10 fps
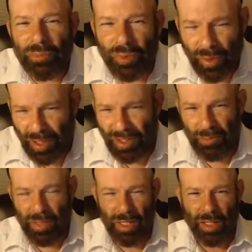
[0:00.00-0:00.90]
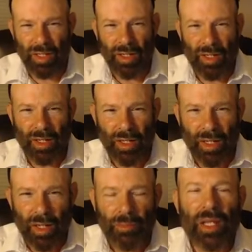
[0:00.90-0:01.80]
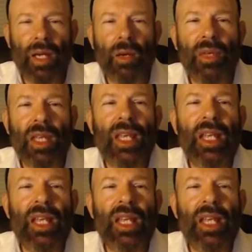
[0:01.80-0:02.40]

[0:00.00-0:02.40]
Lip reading: Trust me. Becoming